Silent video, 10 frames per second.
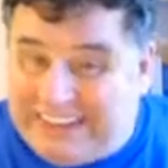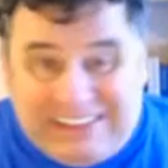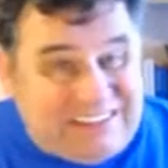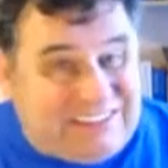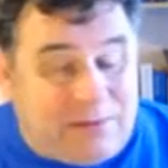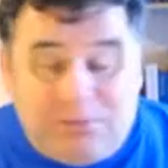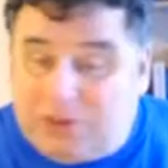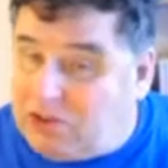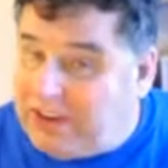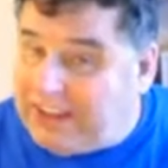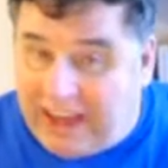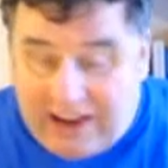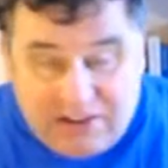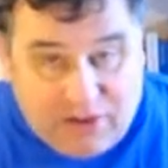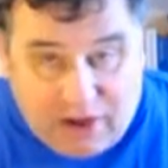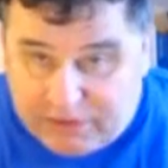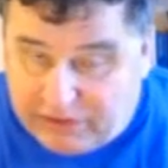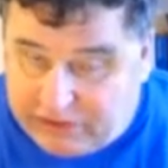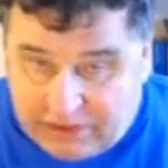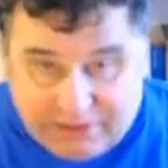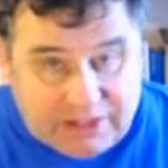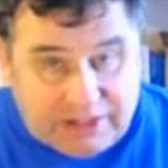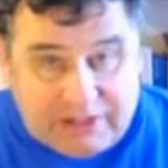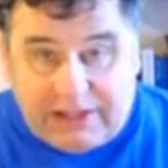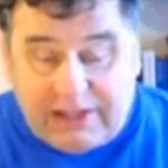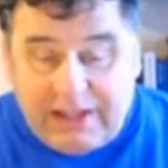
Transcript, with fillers: to some degree can involve the sin of gluttony.